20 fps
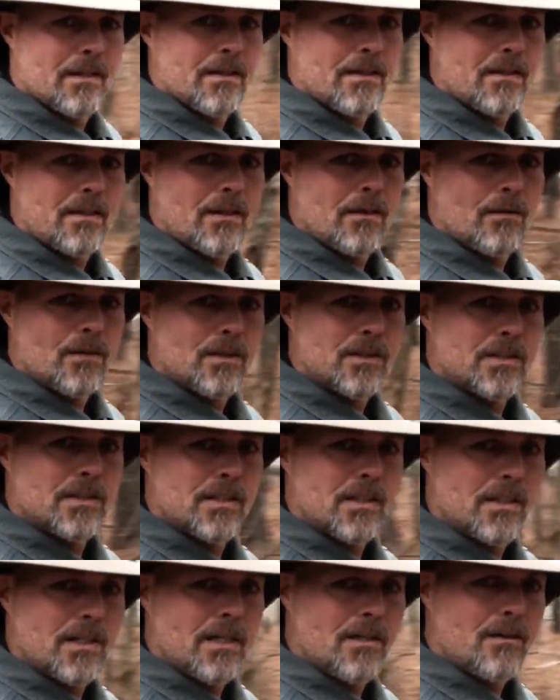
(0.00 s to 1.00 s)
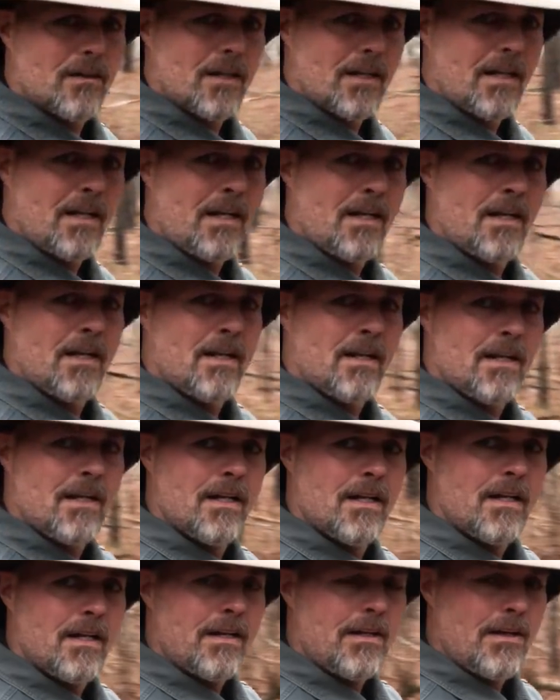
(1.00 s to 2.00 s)
there is literally
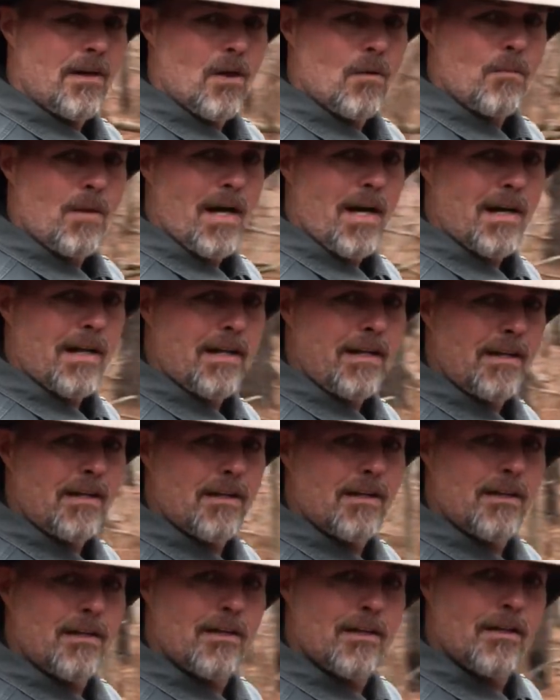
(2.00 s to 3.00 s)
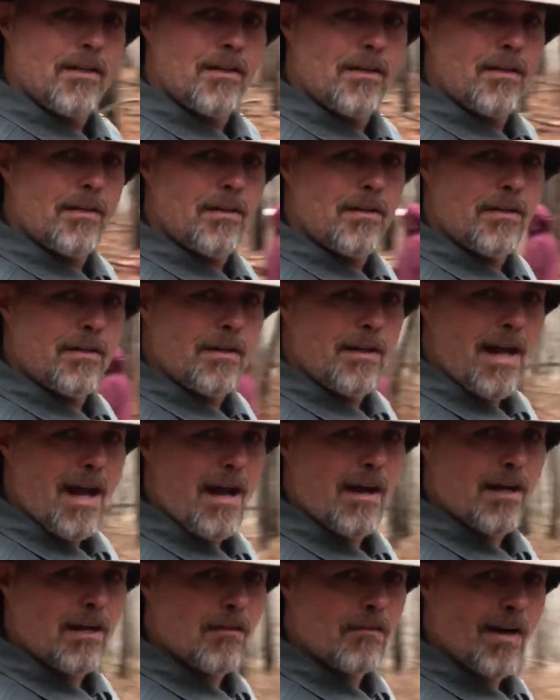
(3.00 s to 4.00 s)
nobody out
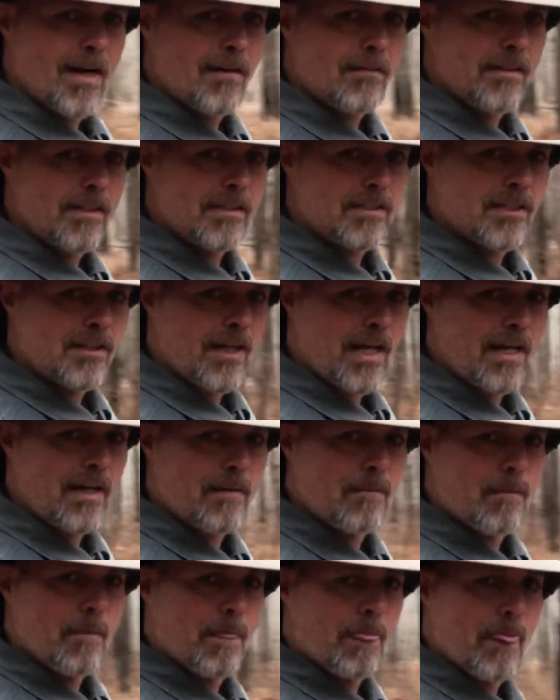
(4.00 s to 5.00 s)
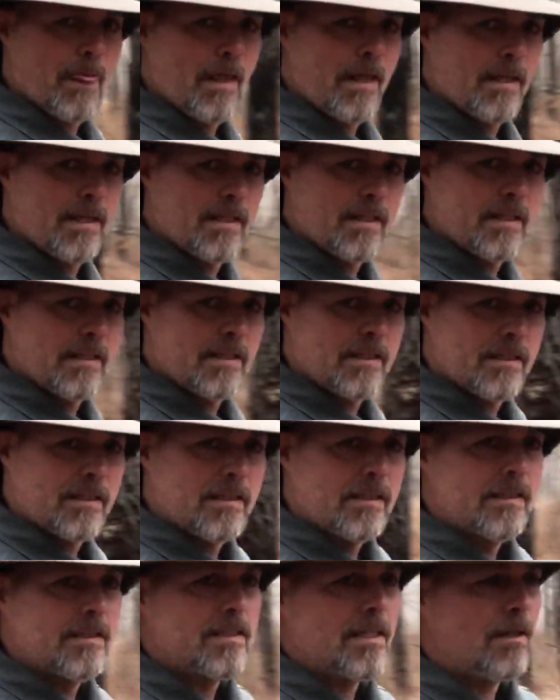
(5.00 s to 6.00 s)
here around us. Okay,
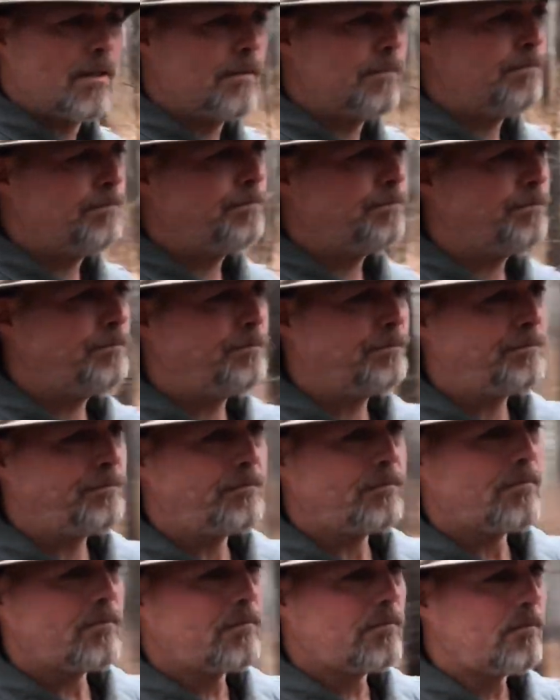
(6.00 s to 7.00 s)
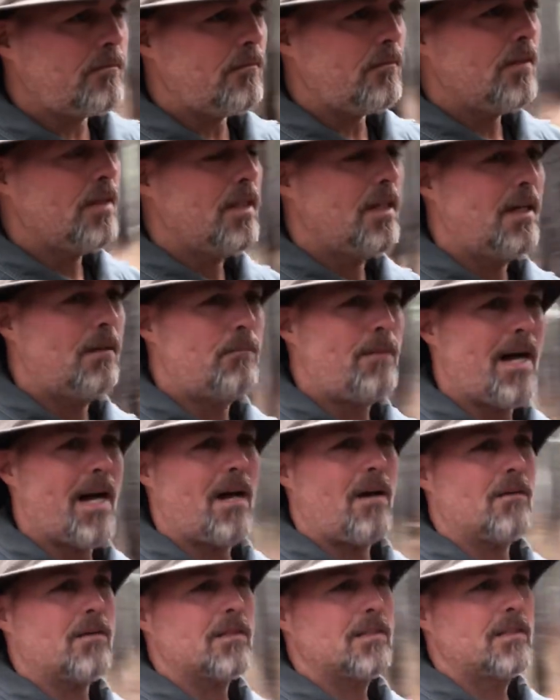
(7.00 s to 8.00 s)
so
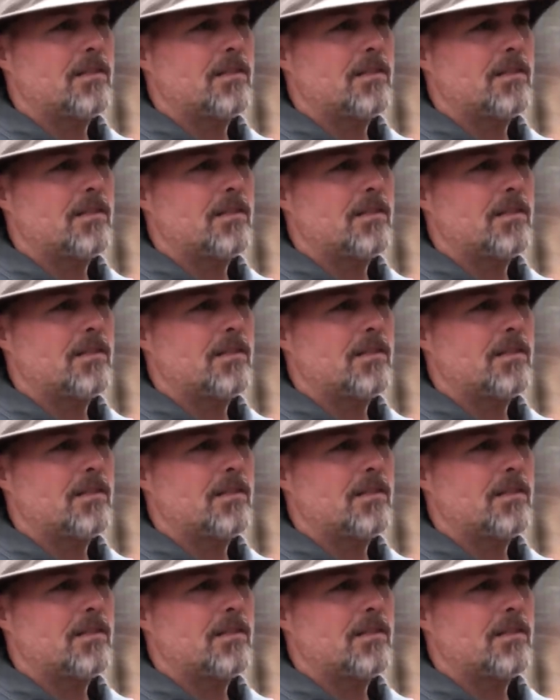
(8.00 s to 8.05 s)
about